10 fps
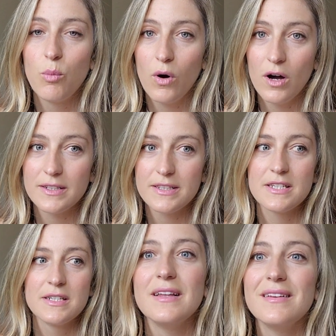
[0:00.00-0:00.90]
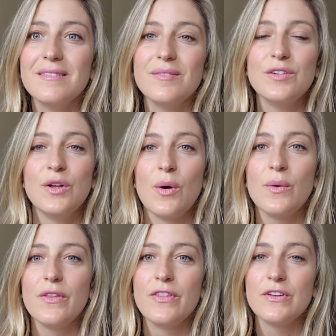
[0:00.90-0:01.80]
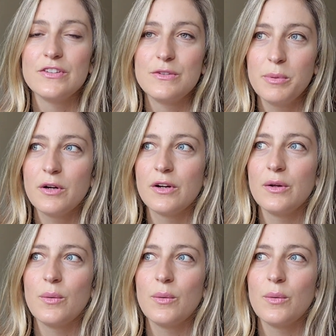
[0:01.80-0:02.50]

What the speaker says: what, you know, the spirit,